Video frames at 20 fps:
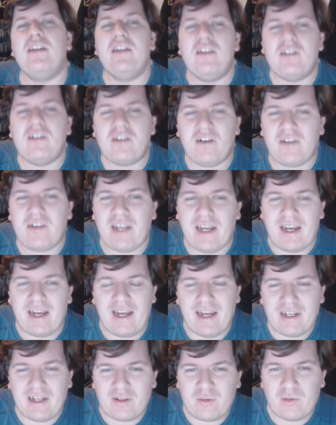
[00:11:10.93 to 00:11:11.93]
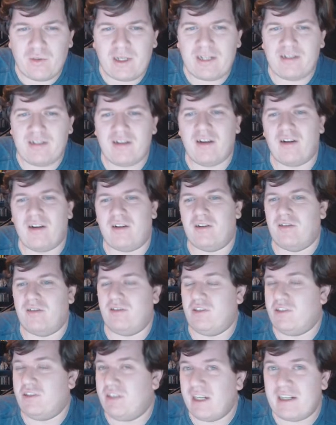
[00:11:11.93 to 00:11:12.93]
So yeah, X-Wings are
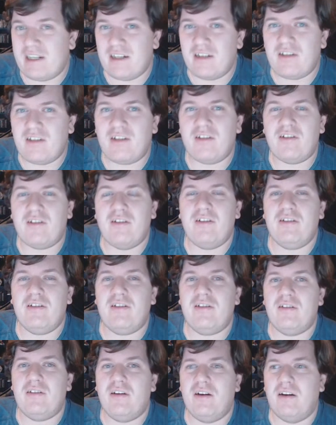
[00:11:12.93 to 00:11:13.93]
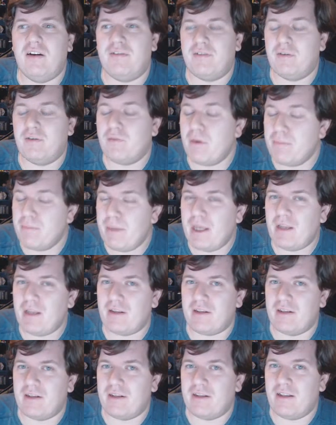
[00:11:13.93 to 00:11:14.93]
signature of the
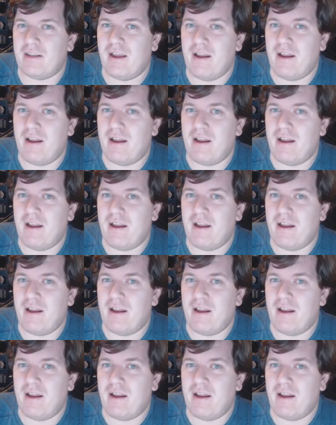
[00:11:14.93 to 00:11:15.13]
rebellion.